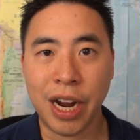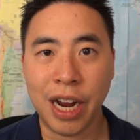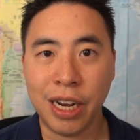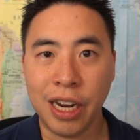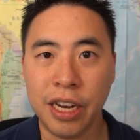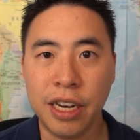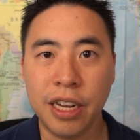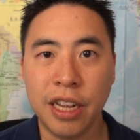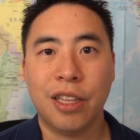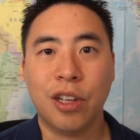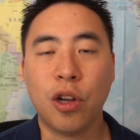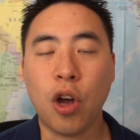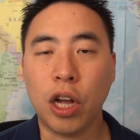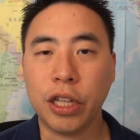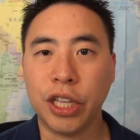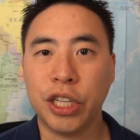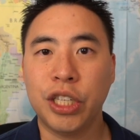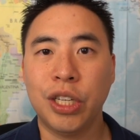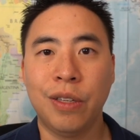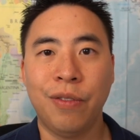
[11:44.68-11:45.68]
Island. The
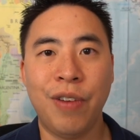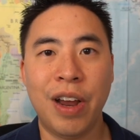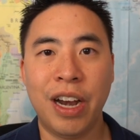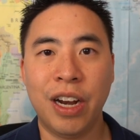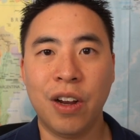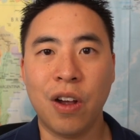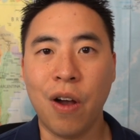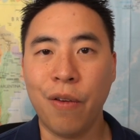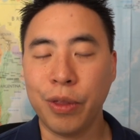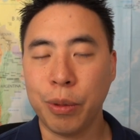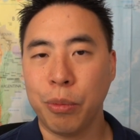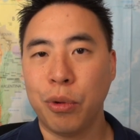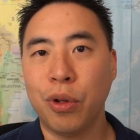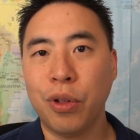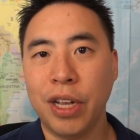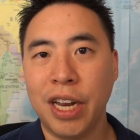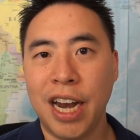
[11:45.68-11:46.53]
cottage is very comfortable.